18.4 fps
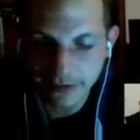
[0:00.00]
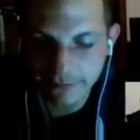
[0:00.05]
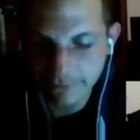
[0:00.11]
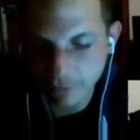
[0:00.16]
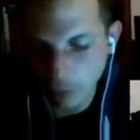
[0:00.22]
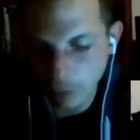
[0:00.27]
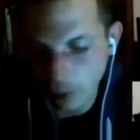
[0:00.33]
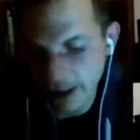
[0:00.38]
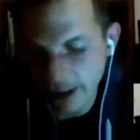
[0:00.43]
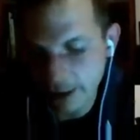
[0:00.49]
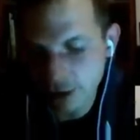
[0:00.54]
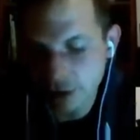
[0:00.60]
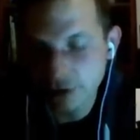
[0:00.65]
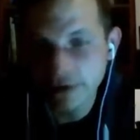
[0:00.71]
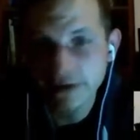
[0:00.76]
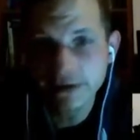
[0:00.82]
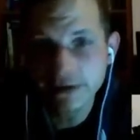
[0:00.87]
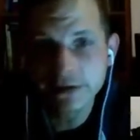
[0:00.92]
for ancient
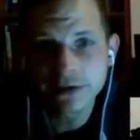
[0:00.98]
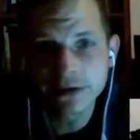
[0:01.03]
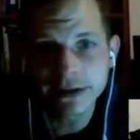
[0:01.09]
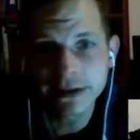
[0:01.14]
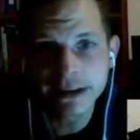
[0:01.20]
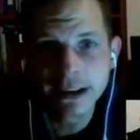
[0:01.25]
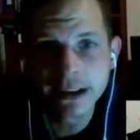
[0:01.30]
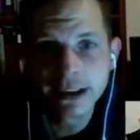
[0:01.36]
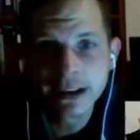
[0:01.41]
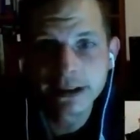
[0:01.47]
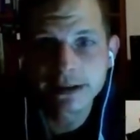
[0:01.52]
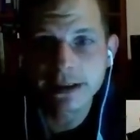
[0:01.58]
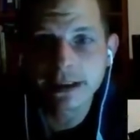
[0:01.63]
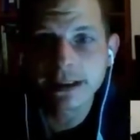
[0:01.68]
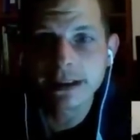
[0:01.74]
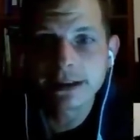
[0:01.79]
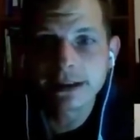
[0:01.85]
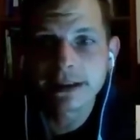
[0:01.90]
history,
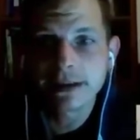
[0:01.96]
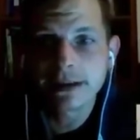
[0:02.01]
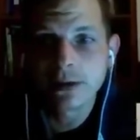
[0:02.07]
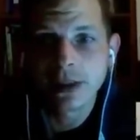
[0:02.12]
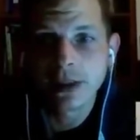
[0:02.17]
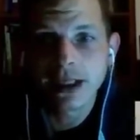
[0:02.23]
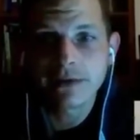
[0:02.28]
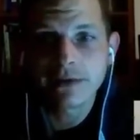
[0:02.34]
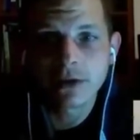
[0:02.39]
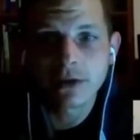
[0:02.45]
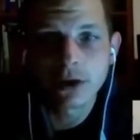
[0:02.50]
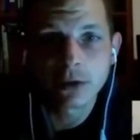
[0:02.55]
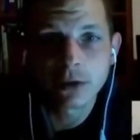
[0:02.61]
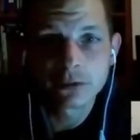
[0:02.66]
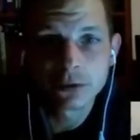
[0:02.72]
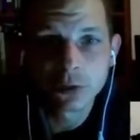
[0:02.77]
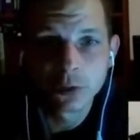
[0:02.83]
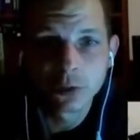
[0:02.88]
they don't have a lot of
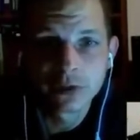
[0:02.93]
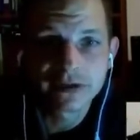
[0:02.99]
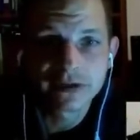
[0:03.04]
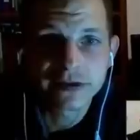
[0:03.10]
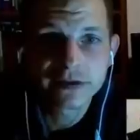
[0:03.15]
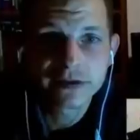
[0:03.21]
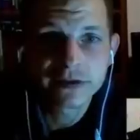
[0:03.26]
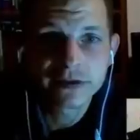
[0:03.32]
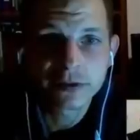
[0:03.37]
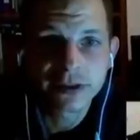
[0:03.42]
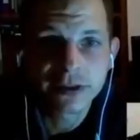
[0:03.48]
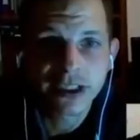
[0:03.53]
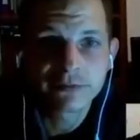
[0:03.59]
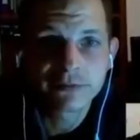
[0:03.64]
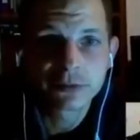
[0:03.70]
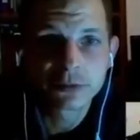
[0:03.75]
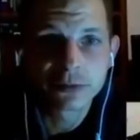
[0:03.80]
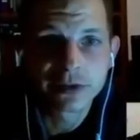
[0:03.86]
sources, so they
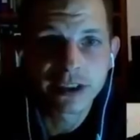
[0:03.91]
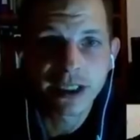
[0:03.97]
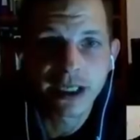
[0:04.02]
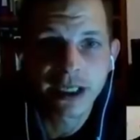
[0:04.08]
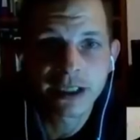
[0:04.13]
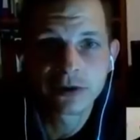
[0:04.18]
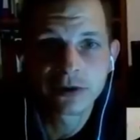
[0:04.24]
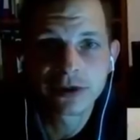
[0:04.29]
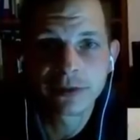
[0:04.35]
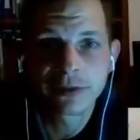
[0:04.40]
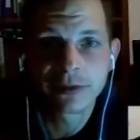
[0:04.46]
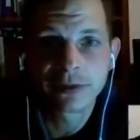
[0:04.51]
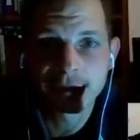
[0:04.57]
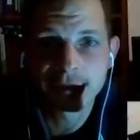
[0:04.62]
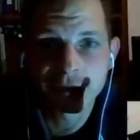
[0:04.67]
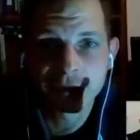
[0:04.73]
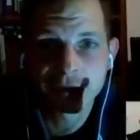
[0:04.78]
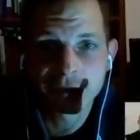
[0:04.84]
have to rely on the
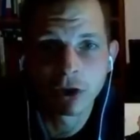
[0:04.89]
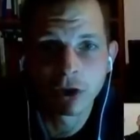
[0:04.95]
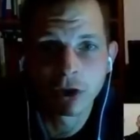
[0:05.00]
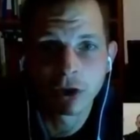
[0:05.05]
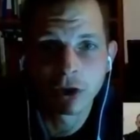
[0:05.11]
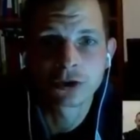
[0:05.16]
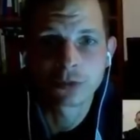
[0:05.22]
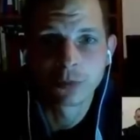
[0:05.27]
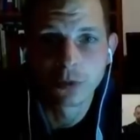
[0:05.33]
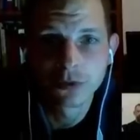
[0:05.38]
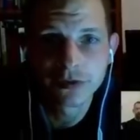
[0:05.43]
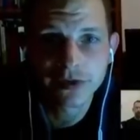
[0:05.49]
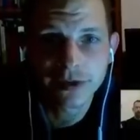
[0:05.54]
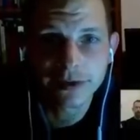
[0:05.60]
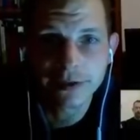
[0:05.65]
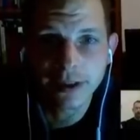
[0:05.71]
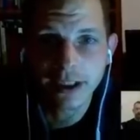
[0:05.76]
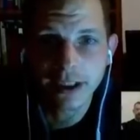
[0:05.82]
material culture
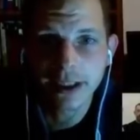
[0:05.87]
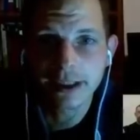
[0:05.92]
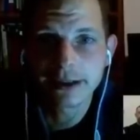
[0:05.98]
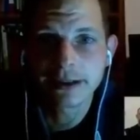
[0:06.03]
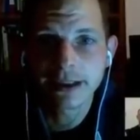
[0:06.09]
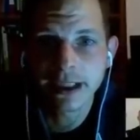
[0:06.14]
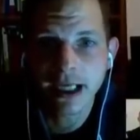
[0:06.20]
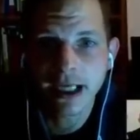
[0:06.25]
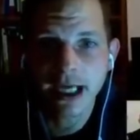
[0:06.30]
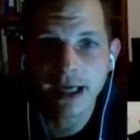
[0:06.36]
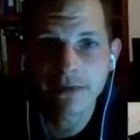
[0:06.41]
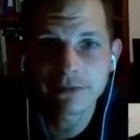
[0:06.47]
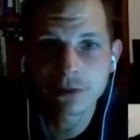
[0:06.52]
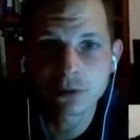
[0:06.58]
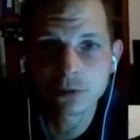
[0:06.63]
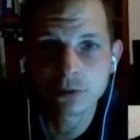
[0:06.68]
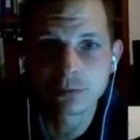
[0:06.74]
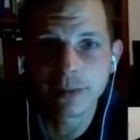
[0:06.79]
mostly, and they
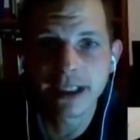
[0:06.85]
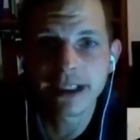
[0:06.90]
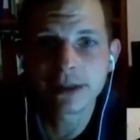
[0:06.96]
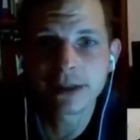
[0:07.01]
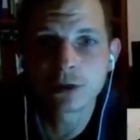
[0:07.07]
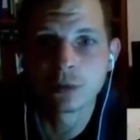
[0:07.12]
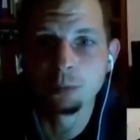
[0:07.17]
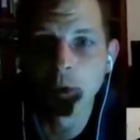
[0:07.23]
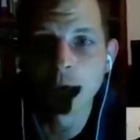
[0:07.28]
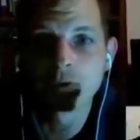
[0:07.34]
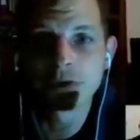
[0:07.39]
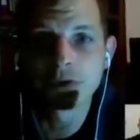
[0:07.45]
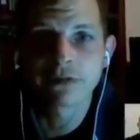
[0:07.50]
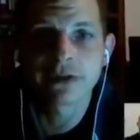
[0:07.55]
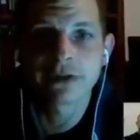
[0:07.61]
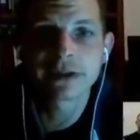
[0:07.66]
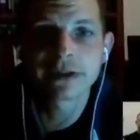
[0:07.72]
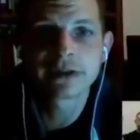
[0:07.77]
have to make the
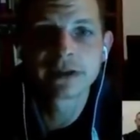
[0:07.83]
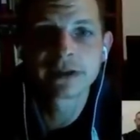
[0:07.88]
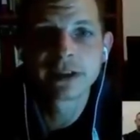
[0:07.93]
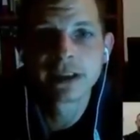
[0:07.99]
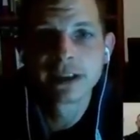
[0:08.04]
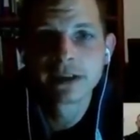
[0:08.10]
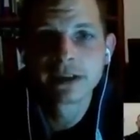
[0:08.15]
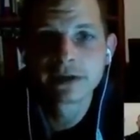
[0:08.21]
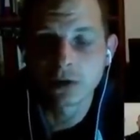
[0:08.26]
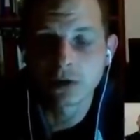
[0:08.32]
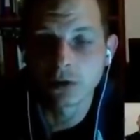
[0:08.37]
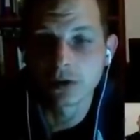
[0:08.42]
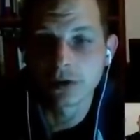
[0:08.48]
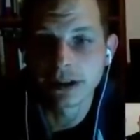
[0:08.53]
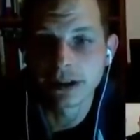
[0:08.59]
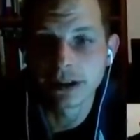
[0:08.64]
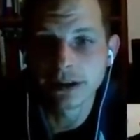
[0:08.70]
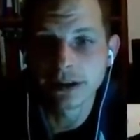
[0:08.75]
most of it.
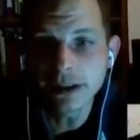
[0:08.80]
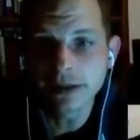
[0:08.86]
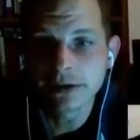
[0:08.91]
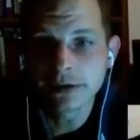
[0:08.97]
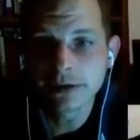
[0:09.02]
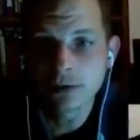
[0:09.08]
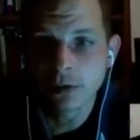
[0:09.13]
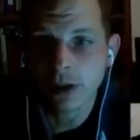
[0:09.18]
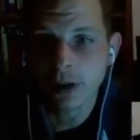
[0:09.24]
So they need